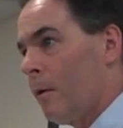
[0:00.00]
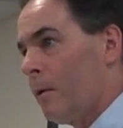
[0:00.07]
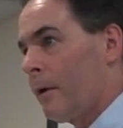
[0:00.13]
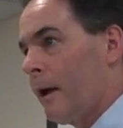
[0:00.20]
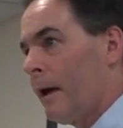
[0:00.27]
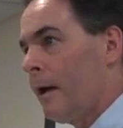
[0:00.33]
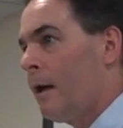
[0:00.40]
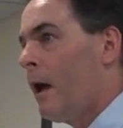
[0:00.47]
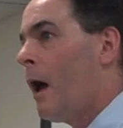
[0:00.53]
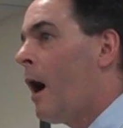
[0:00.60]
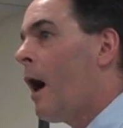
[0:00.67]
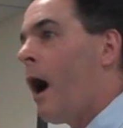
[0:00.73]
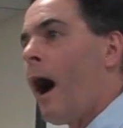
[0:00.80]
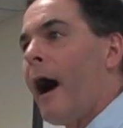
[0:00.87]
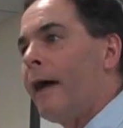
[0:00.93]
Okay,
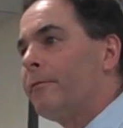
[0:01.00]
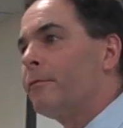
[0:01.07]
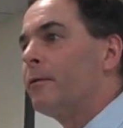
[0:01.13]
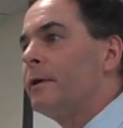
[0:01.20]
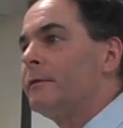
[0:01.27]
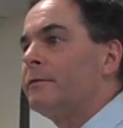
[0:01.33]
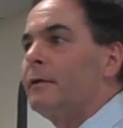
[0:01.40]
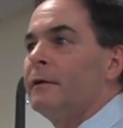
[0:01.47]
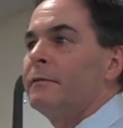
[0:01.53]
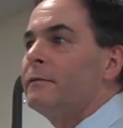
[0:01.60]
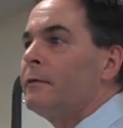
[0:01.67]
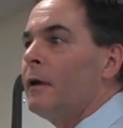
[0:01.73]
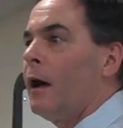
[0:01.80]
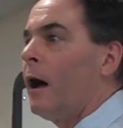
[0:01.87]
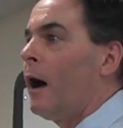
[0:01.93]
I, for
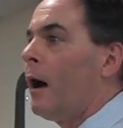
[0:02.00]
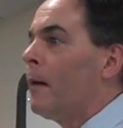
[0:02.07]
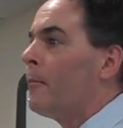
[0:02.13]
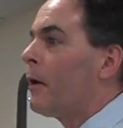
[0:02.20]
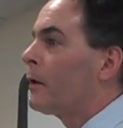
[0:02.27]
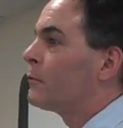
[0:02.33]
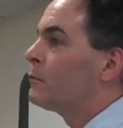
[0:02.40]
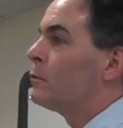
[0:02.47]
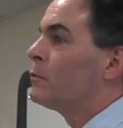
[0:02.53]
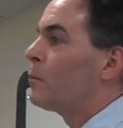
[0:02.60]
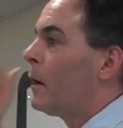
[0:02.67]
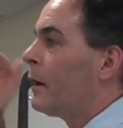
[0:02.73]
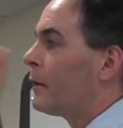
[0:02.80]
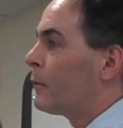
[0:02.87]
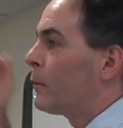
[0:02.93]
instance, mark students
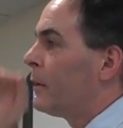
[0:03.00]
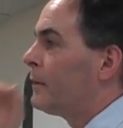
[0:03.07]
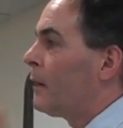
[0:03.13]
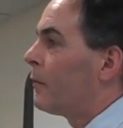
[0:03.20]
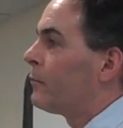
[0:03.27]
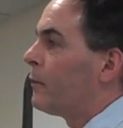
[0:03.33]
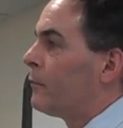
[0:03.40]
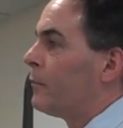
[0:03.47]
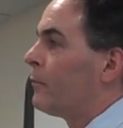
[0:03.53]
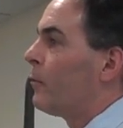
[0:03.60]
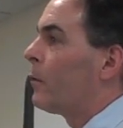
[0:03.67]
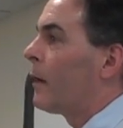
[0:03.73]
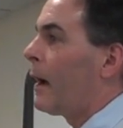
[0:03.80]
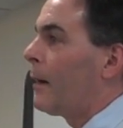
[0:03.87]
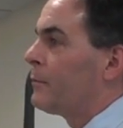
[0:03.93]
1 letter grade down for every
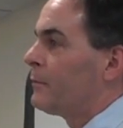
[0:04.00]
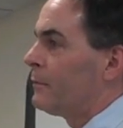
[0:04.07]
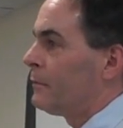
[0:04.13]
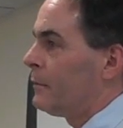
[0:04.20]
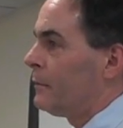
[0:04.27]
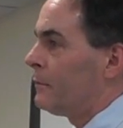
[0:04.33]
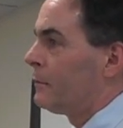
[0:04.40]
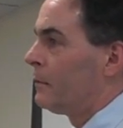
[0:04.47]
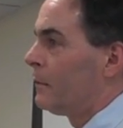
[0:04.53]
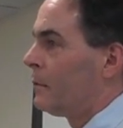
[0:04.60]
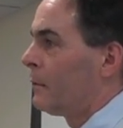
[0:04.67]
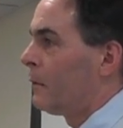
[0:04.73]
4 absences.